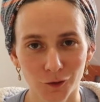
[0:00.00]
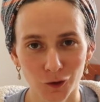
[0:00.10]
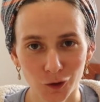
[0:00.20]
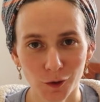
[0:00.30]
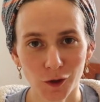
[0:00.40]

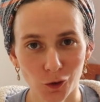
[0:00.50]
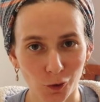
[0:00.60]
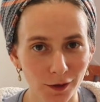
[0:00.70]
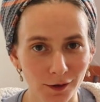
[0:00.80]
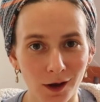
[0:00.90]
Jewish
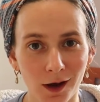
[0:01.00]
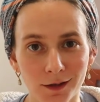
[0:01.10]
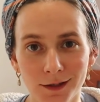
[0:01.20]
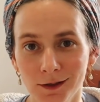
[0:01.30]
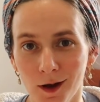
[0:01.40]

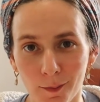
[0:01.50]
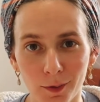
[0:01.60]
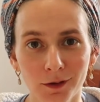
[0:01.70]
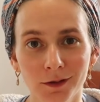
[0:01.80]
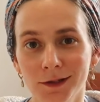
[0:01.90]
Orthodox
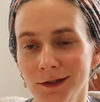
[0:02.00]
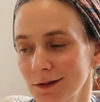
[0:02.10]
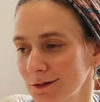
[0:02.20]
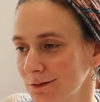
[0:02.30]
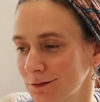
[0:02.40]

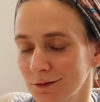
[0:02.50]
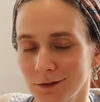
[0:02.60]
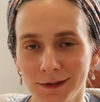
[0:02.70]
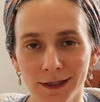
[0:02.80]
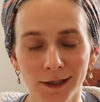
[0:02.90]
couples
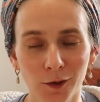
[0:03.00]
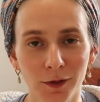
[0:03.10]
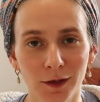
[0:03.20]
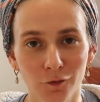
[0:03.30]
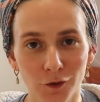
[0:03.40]
dealing
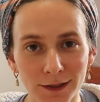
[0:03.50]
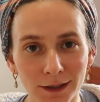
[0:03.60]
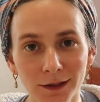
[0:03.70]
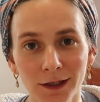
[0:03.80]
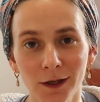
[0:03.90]
with
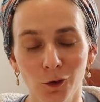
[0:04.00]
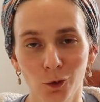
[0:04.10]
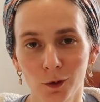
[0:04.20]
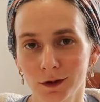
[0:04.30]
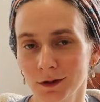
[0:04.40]
infertility
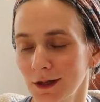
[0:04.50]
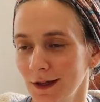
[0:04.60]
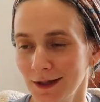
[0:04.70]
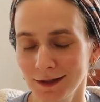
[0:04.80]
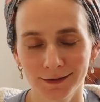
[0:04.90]
or
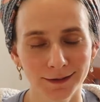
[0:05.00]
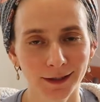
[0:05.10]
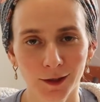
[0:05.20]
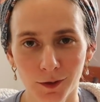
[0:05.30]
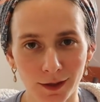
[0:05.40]

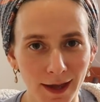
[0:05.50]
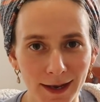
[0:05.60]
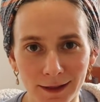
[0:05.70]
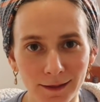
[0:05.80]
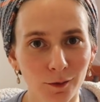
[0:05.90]
dealing with
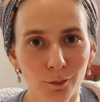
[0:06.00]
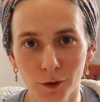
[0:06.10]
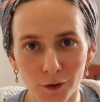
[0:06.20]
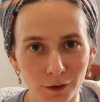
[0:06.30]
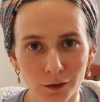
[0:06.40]
anything
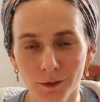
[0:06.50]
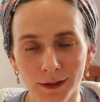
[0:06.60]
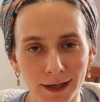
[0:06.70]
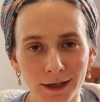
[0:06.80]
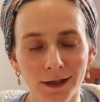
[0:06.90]
birth
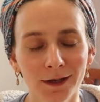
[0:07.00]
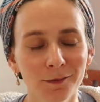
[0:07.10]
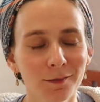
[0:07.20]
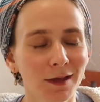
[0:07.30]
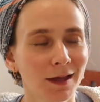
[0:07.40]

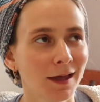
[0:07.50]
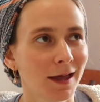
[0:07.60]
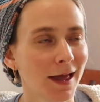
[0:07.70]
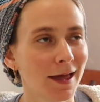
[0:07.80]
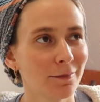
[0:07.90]
related
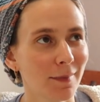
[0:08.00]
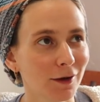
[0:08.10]
and